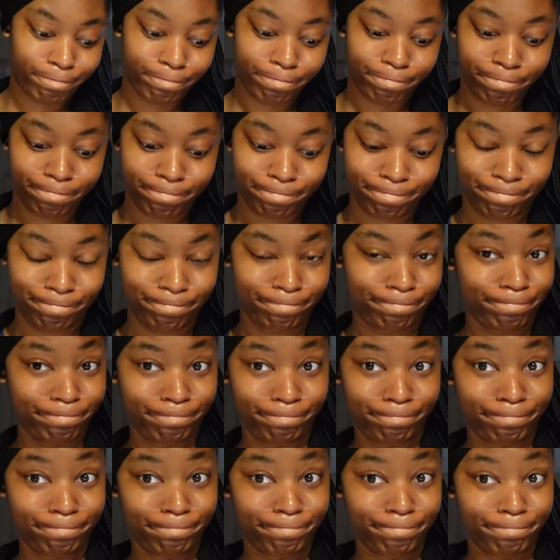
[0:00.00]

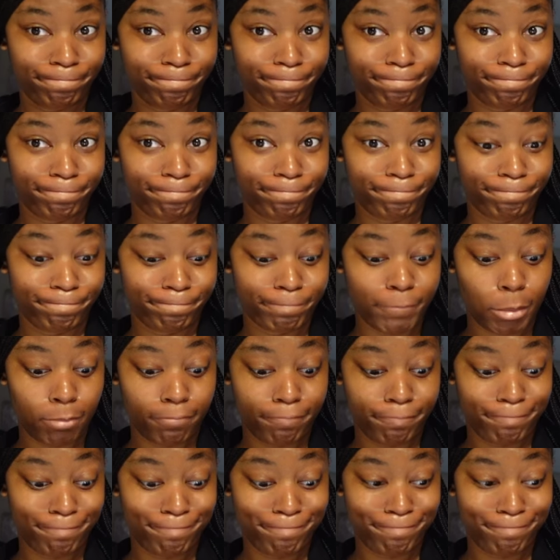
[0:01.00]
Nothing is said.